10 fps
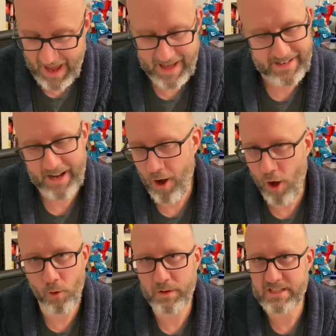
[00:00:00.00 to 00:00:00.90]
And I
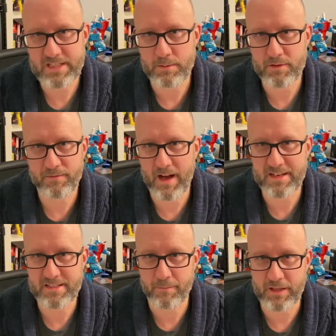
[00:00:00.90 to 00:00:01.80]
always seem to
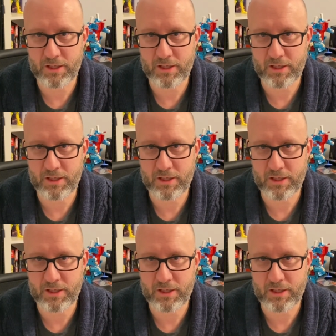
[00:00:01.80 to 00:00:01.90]
find something